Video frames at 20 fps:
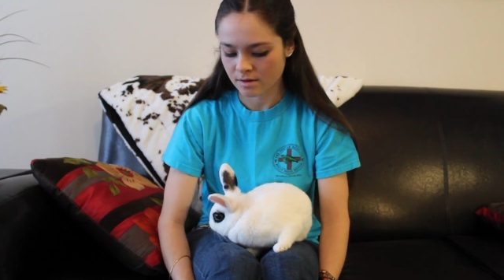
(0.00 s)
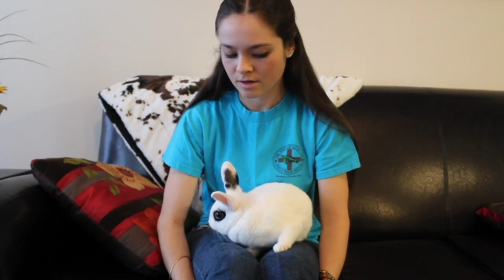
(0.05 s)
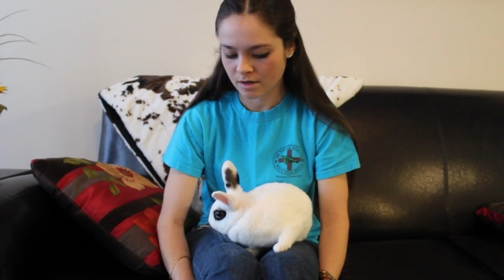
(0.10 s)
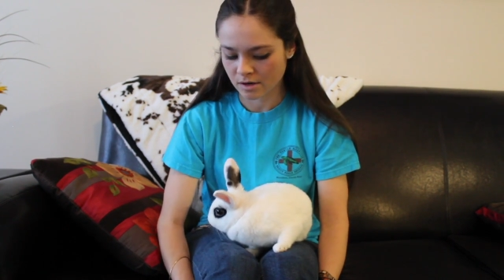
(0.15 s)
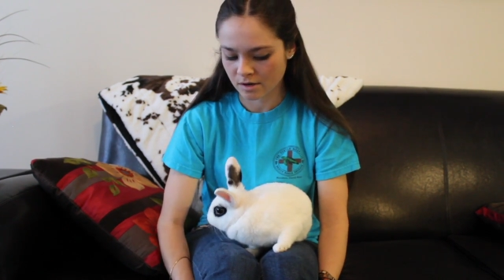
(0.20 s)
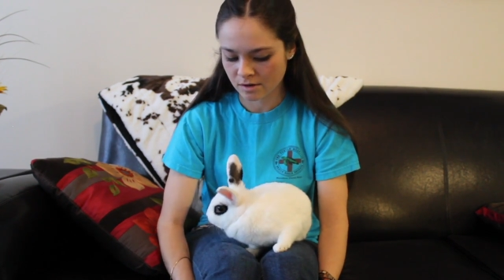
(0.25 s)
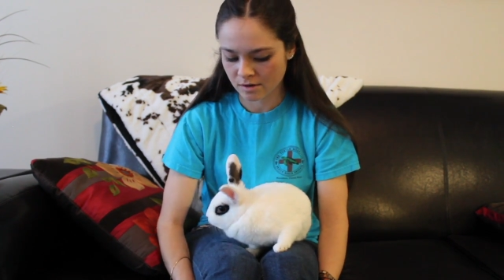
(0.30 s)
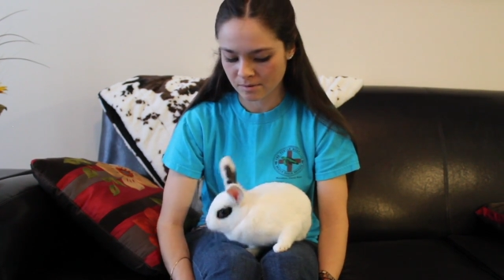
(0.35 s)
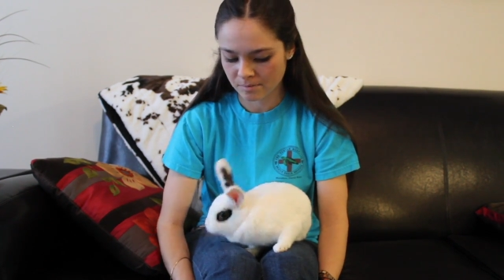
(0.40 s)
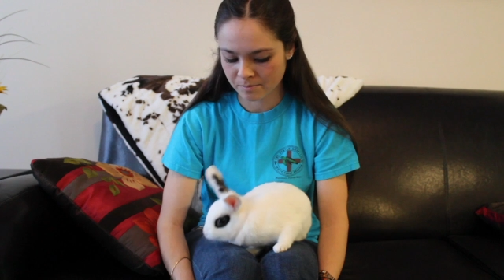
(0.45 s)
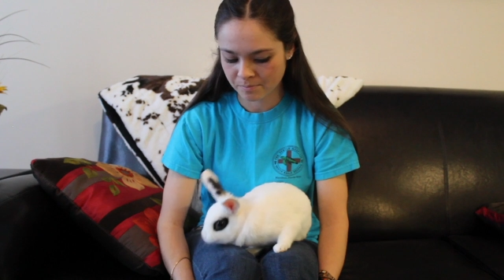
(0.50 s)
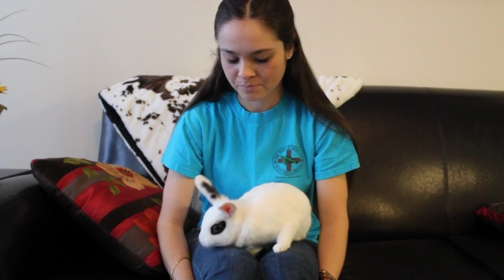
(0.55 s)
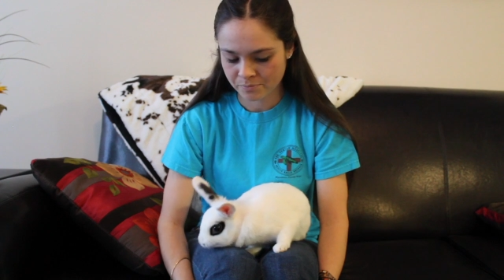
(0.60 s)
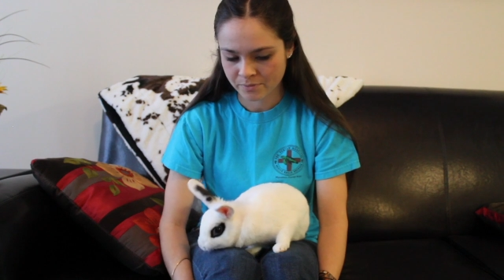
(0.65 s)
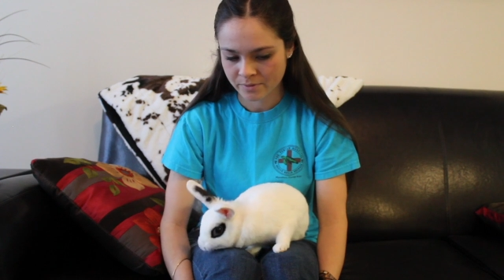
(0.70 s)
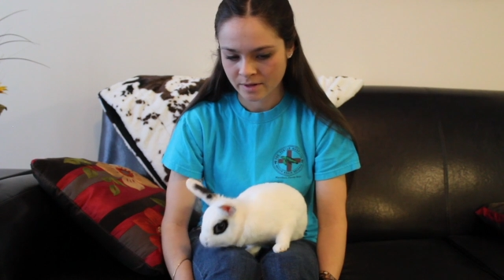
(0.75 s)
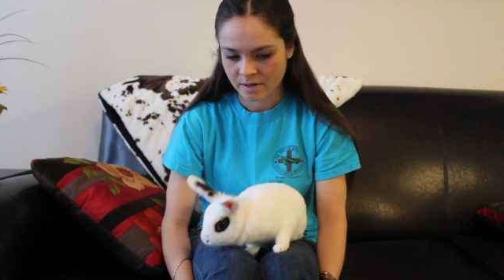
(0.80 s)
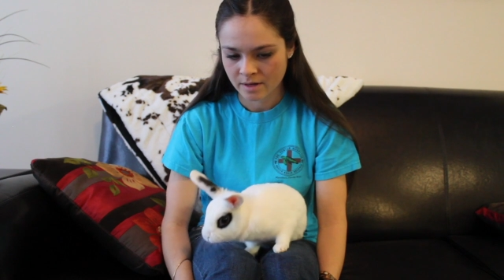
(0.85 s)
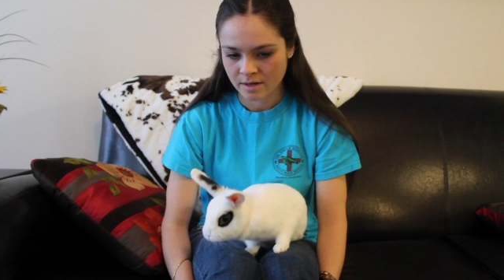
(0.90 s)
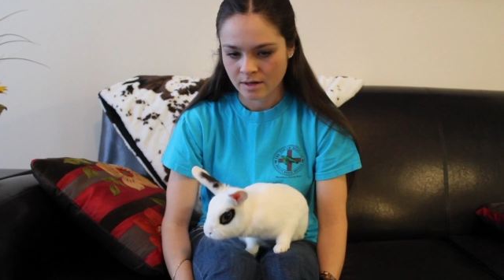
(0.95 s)
Um,
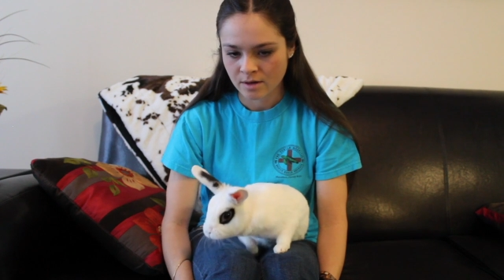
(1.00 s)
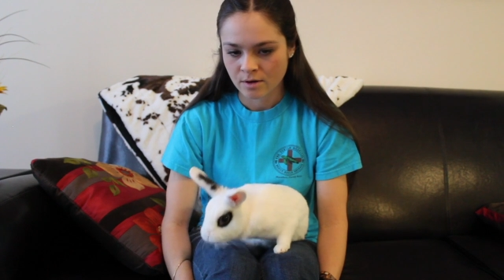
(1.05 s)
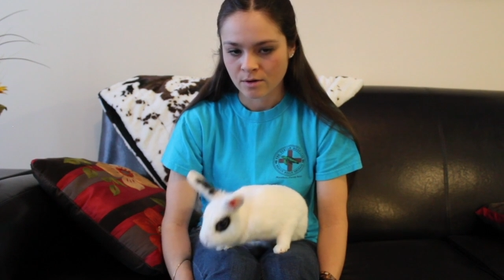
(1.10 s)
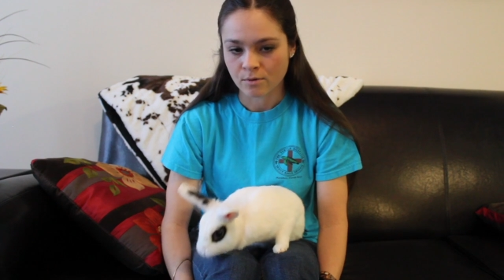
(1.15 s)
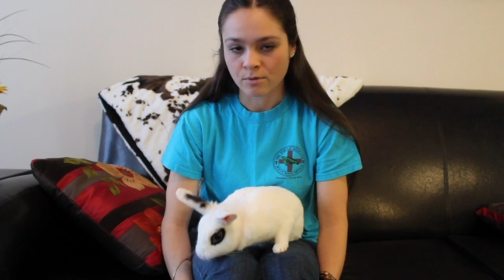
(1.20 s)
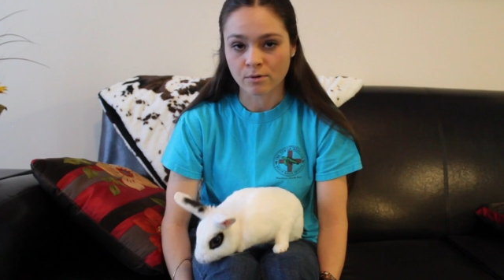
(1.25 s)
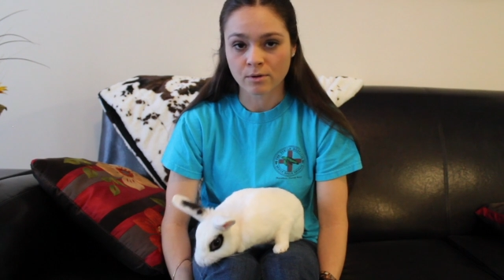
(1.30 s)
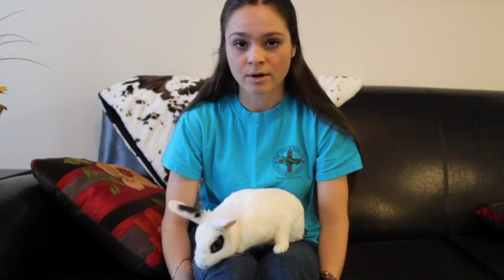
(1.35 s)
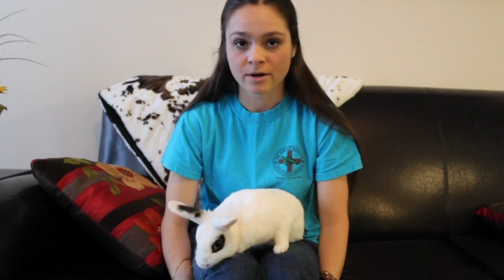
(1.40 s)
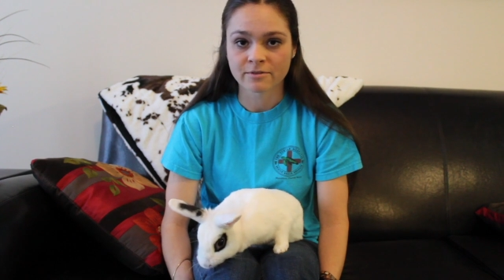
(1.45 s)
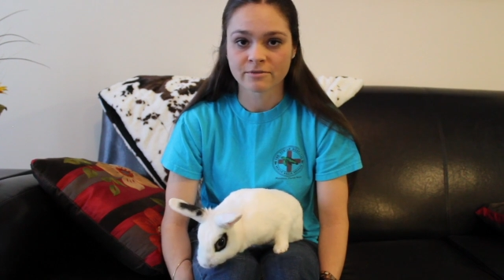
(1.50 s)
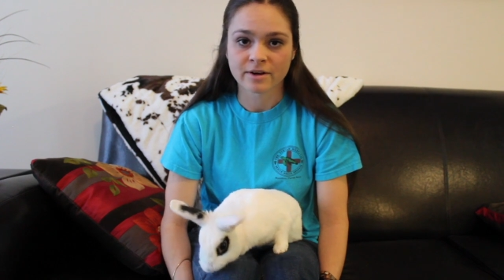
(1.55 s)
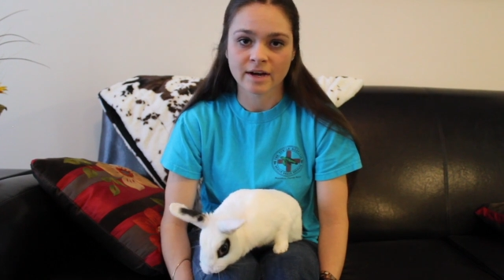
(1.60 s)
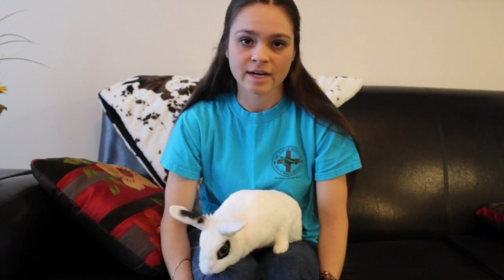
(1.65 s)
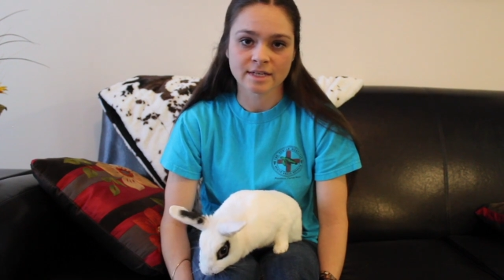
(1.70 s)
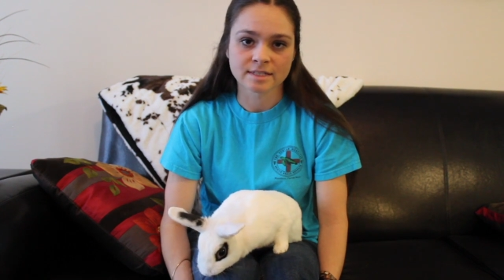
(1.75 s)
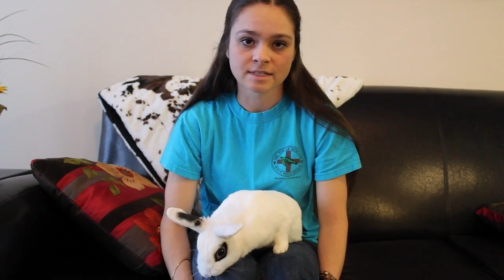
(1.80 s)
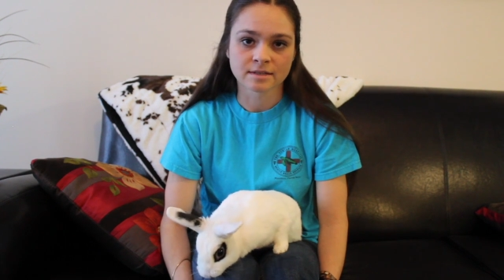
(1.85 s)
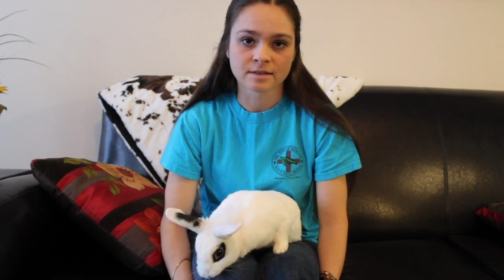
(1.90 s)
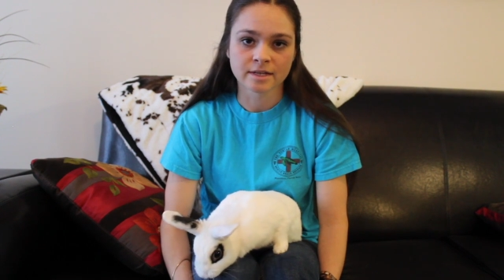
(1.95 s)
or if it
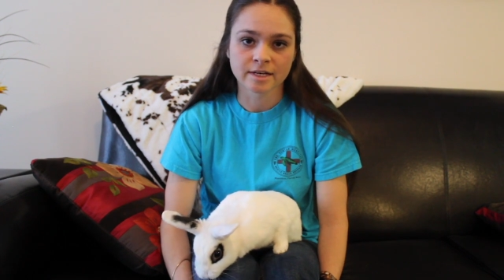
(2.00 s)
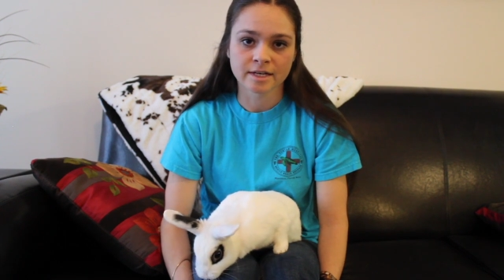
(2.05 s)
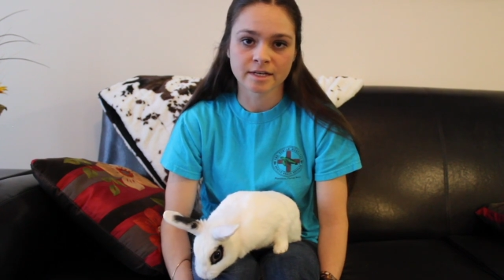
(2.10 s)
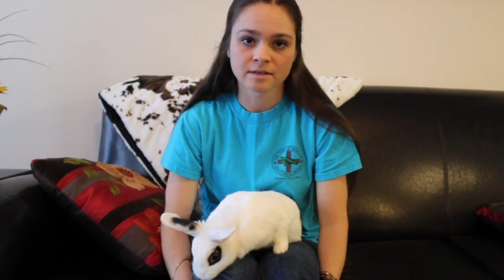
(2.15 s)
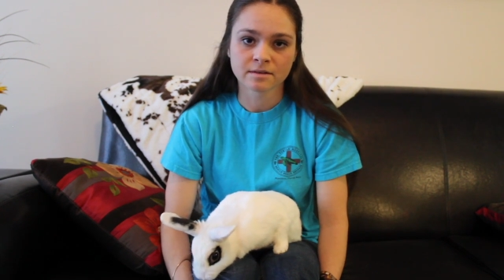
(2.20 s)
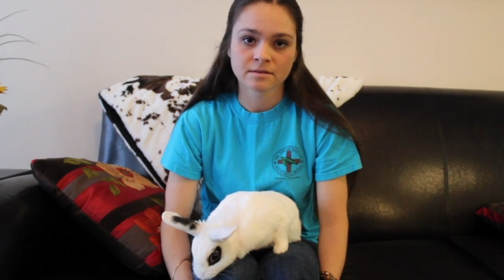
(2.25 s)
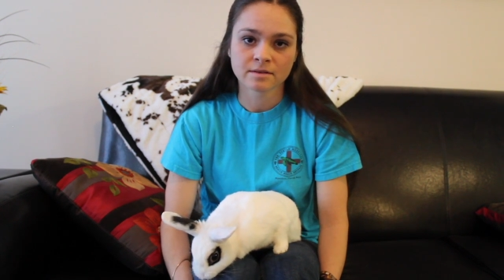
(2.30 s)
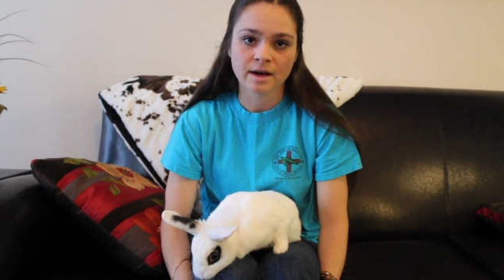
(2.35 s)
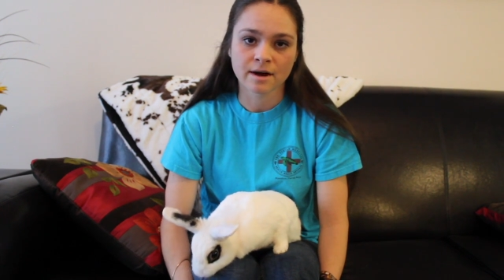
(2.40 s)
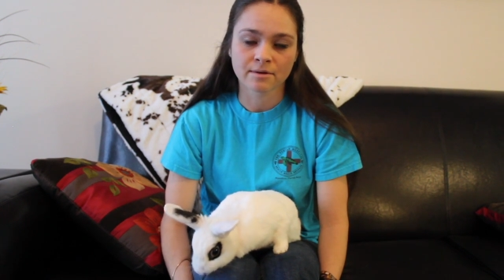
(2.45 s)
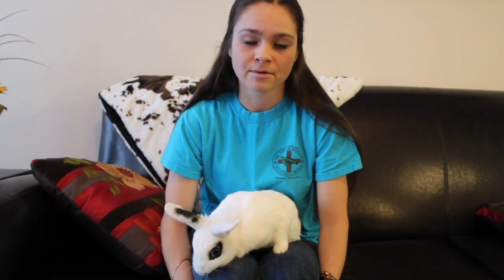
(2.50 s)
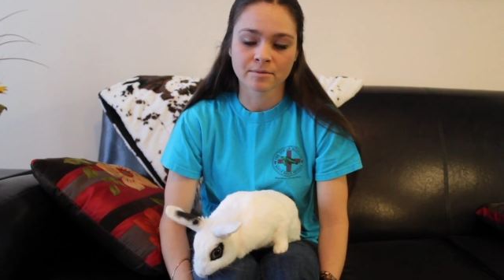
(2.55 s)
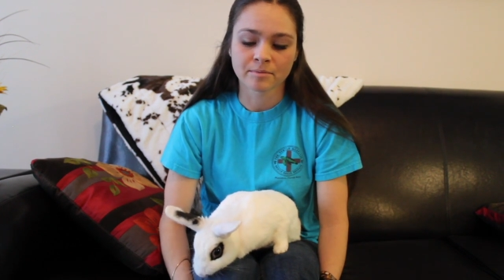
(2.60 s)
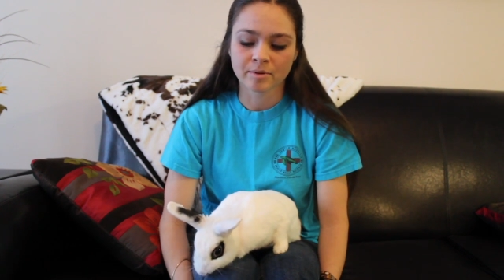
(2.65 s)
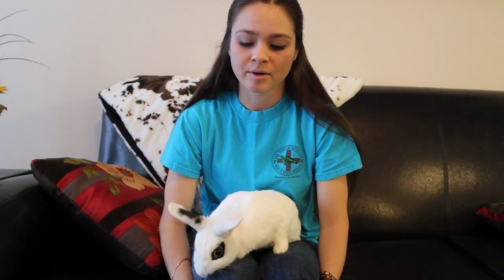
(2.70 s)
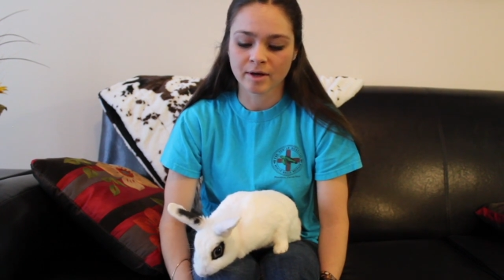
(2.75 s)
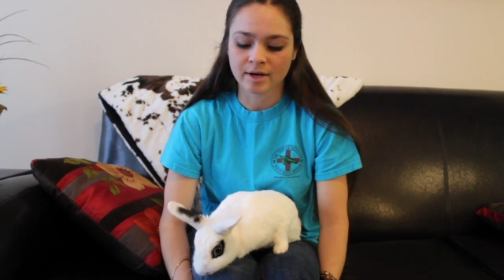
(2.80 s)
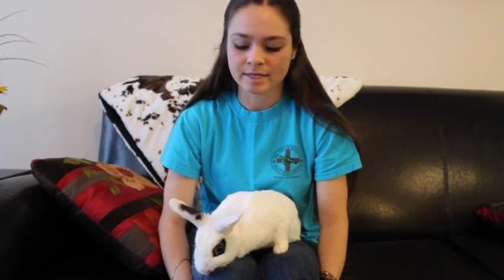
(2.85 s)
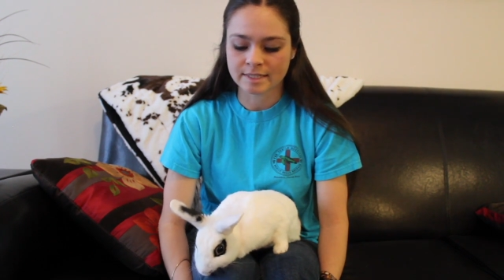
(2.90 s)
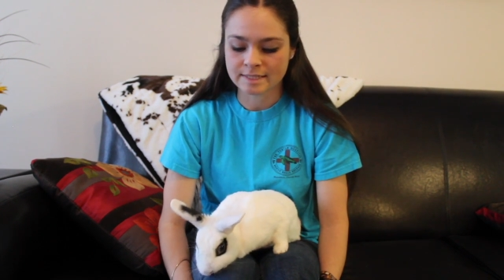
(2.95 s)
has a lid, that would
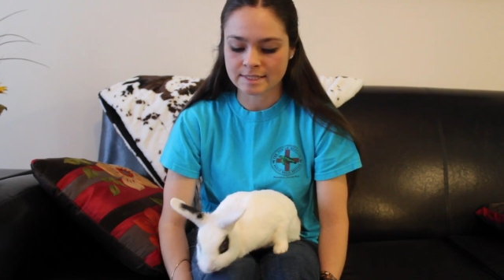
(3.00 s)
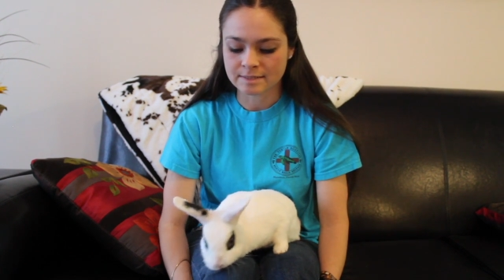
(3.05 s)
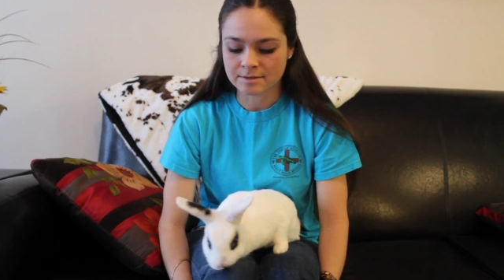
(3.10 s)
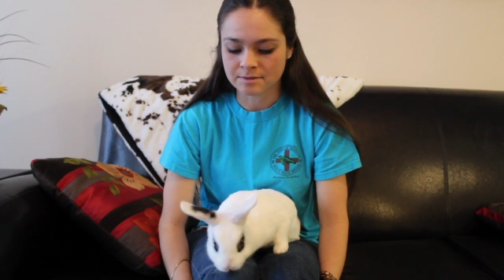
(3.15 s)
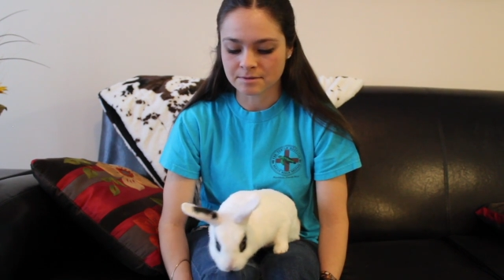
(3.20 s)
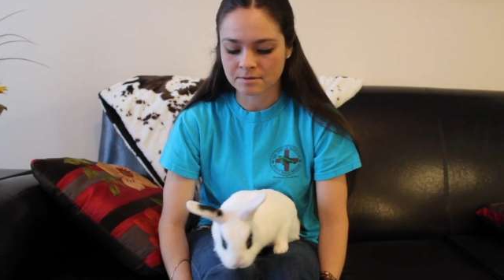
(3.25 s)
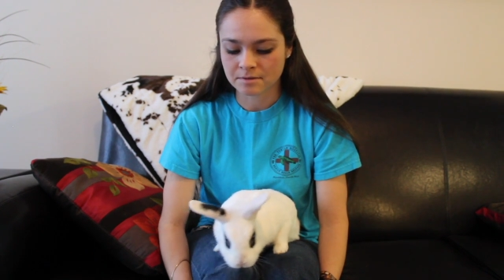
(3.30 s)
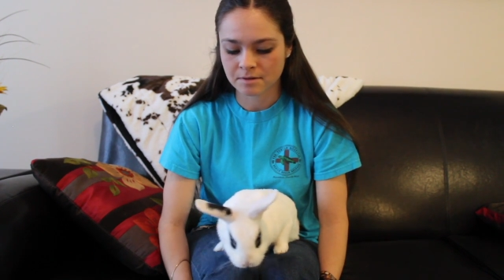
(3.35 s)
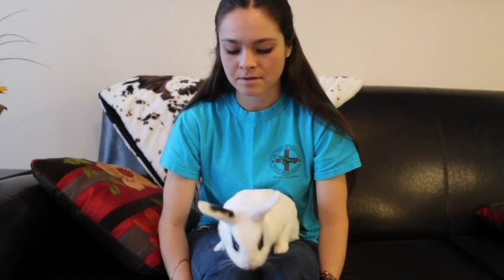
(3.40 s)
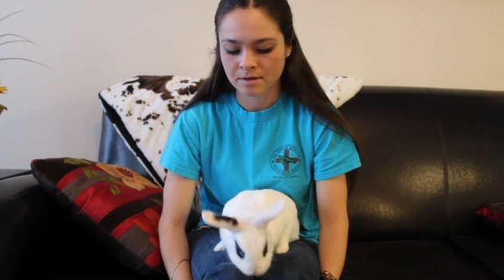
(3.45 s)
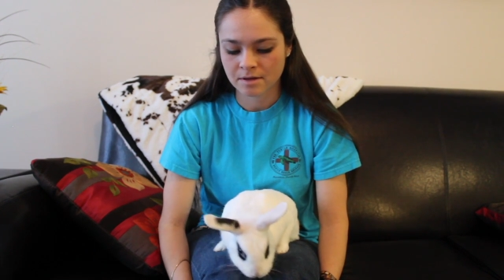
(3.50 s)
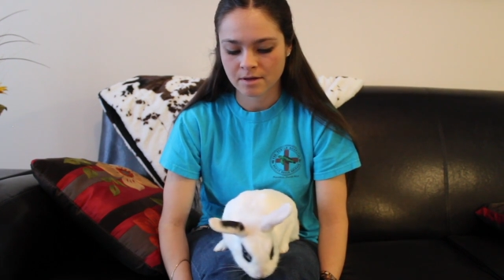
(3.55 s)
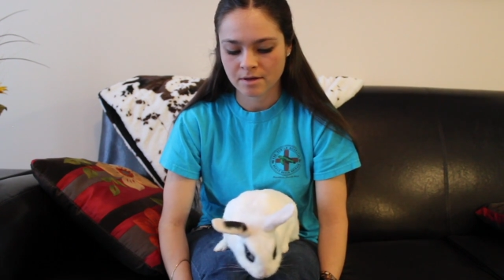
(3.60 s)
be ideal.